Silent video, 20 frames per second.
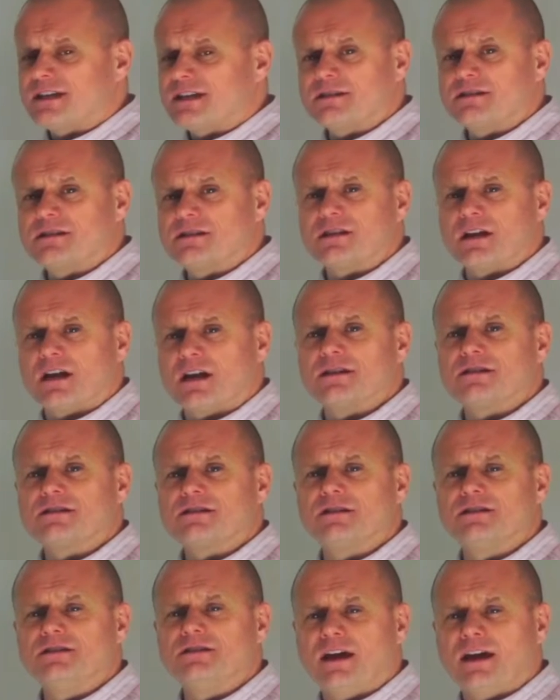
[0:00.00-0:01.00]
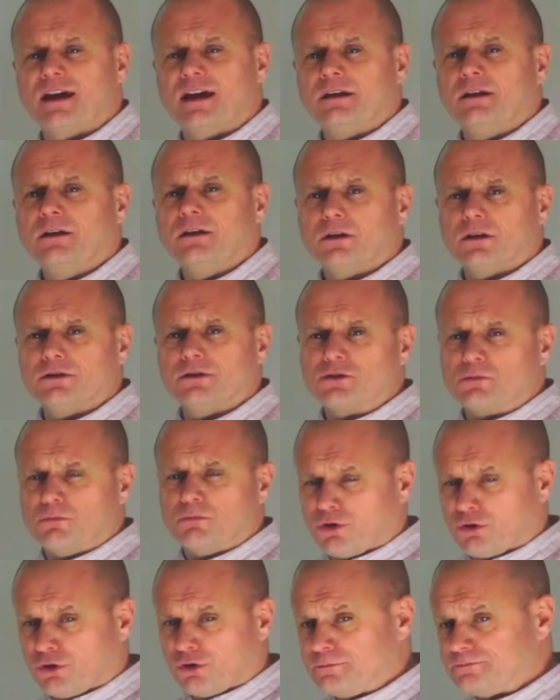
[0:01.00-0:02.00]
this exercise Today and
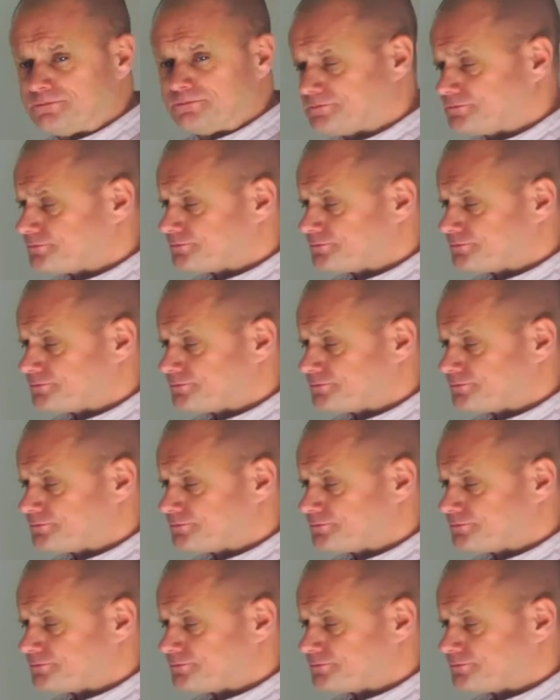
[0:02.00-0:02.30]
Tomorrow.